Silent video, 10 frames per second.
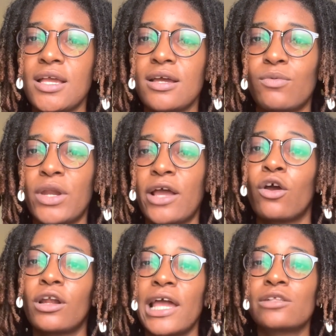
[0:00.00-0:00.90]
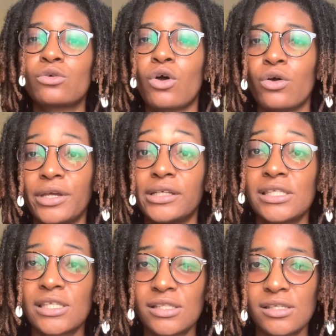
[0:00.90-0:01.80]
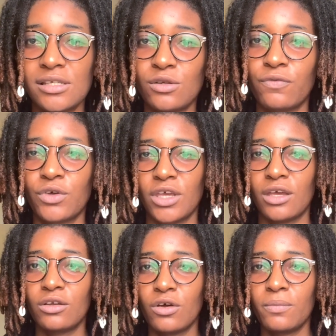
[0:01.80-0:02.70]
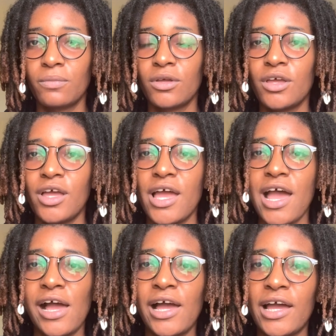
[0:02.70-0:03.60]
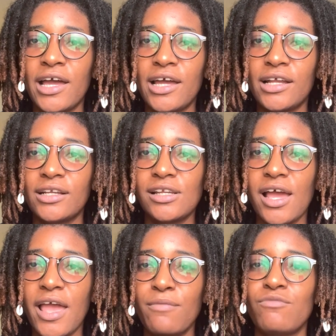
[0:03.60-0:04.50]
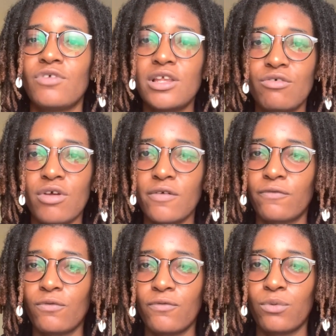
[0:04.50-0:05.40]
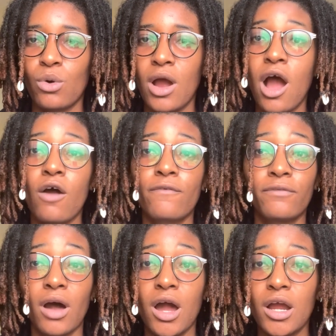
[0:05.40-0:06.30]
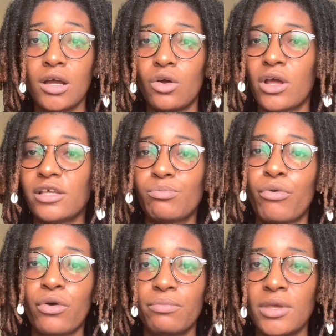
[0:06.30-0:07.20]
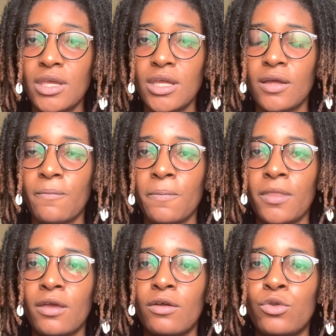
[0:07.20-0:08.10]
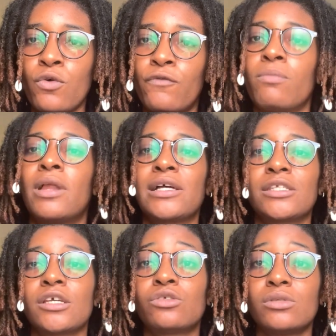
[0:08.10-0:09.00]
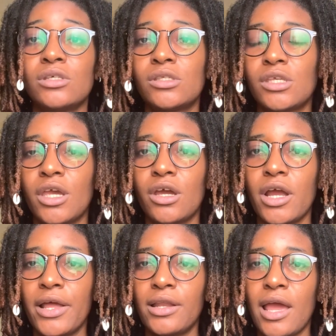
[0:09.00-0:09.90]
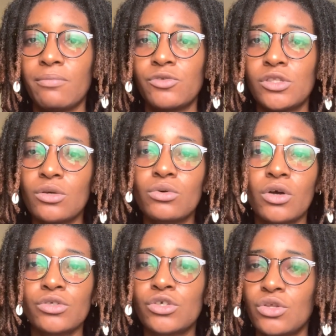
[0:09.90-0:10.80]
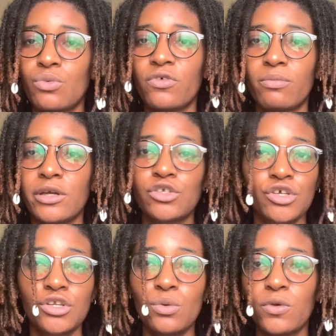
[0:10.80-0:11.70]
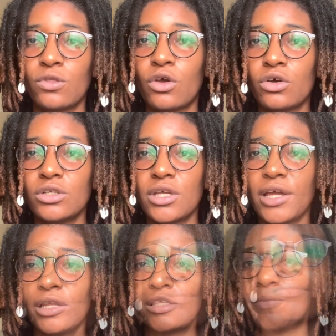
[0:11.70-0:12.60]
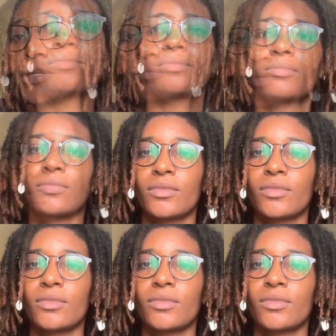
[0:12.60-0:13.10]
what I like to call a citizen of the kingdom, and I'm really grateful for how far God has brought me, from last year to this year, and I'm still continuing with my journey with God, and it's been amazing.